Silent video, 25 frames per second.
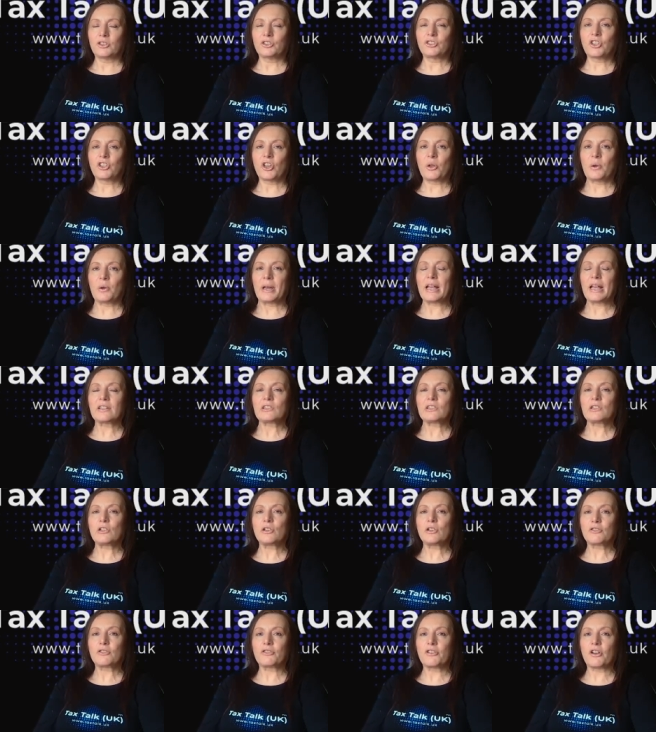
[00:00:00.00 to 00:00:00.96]
So let's
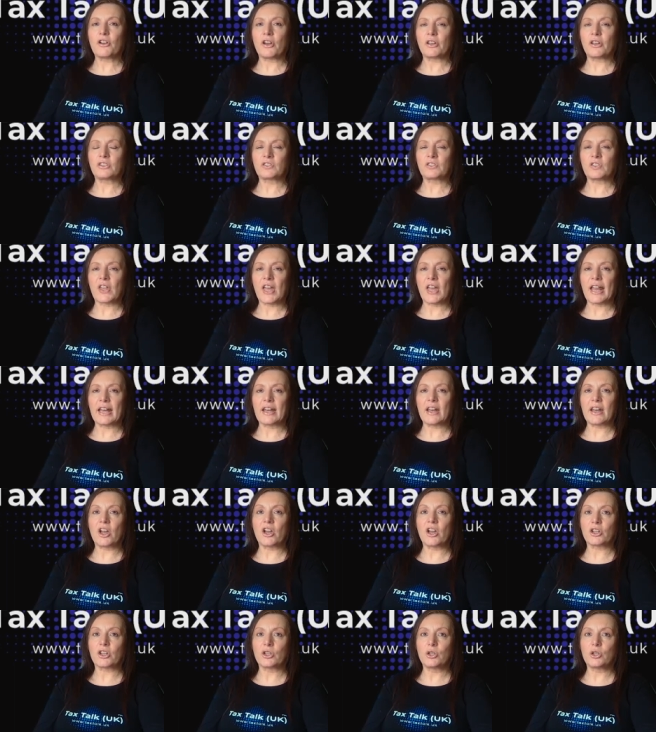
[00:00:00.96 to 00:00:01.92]
look first
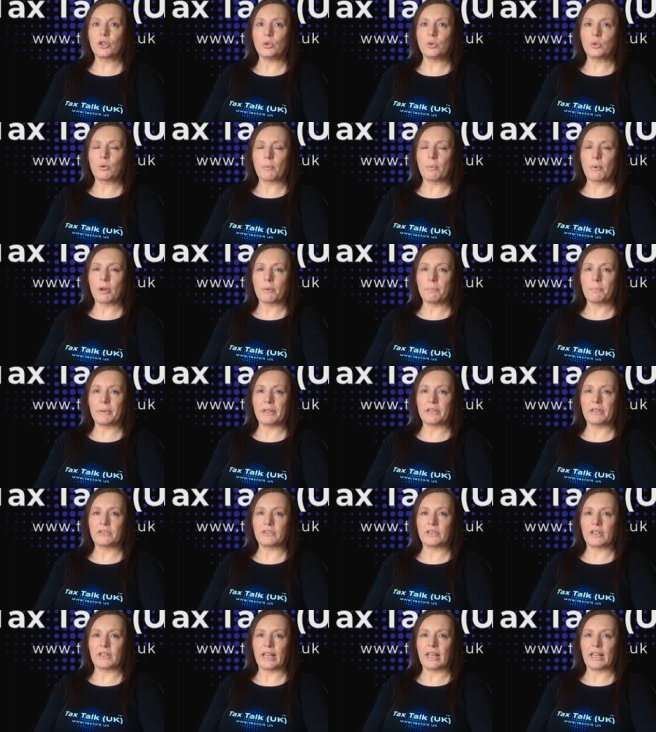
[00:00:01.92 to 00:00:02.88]
then at Google My
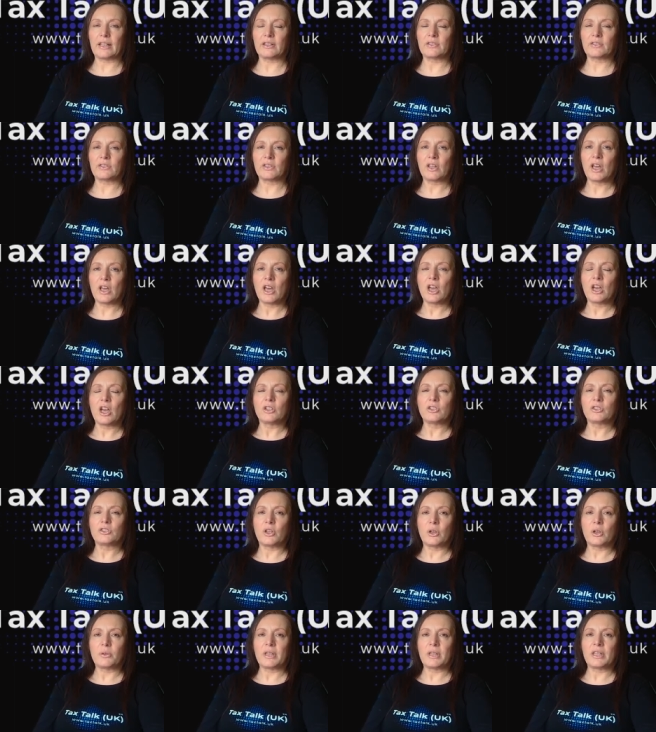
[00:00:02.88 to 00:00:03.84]
Business.
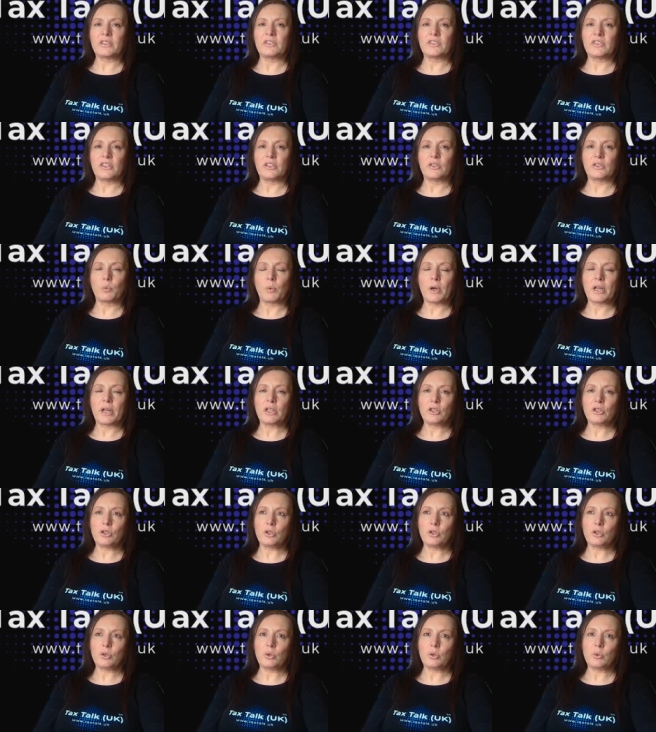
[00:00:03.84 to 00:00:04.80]
So this is when
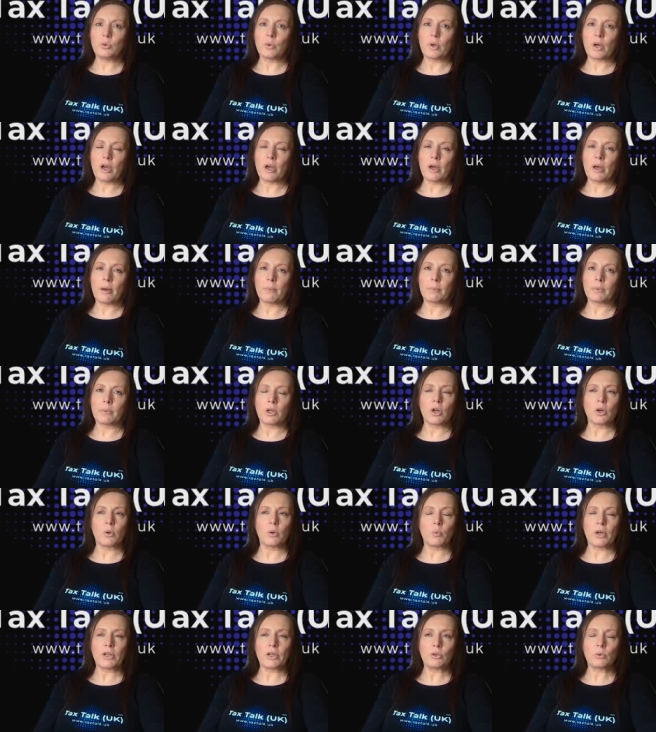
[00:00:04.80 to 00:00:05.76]
you um,
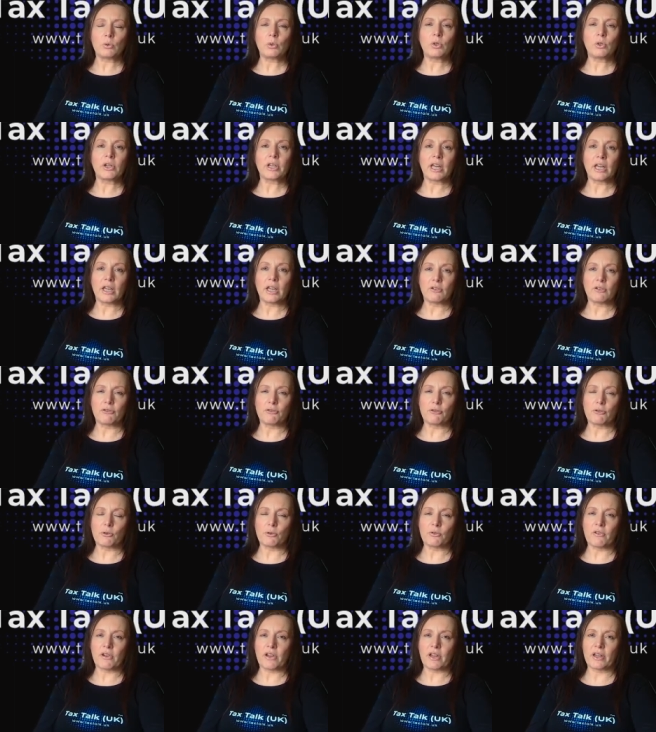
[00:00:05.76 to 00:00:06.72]
when you're looking
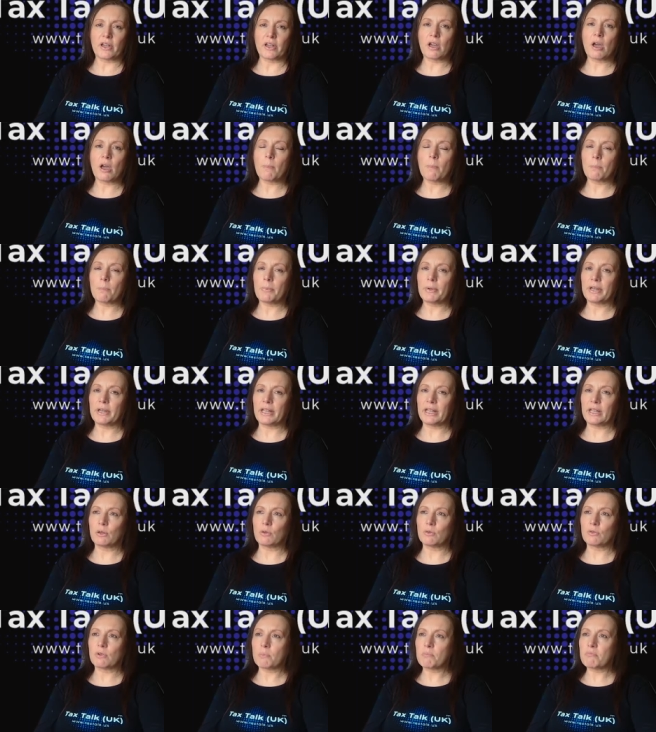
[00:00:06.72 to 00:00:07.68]
for a
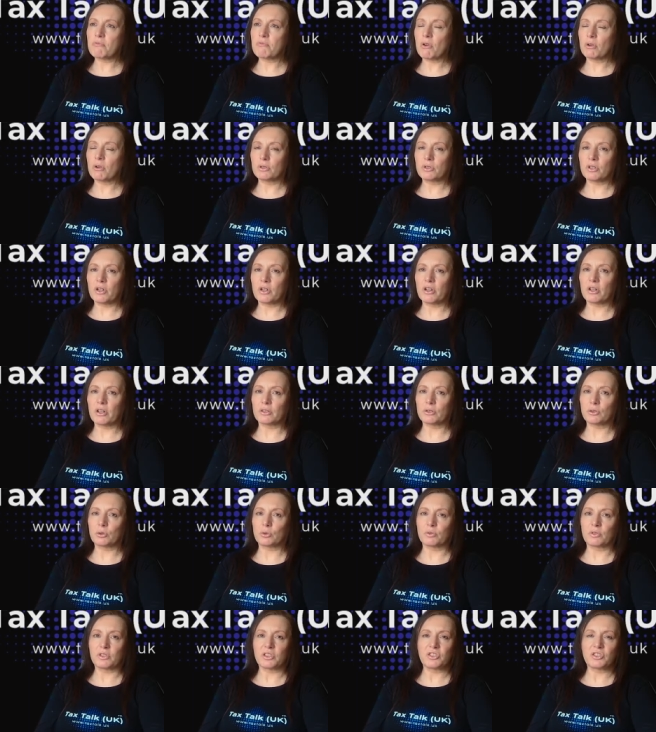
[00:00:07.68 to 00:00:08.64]
company or a
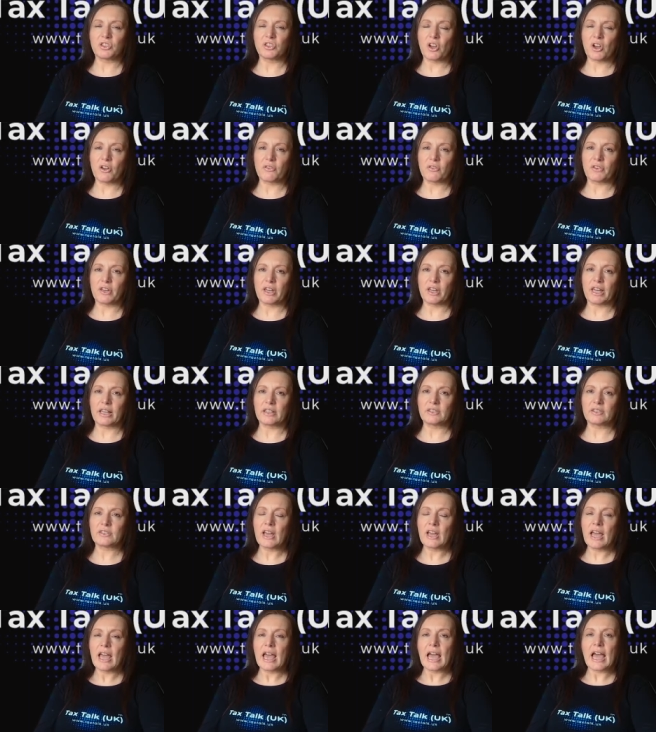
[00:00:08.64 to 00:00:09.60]
product or a service,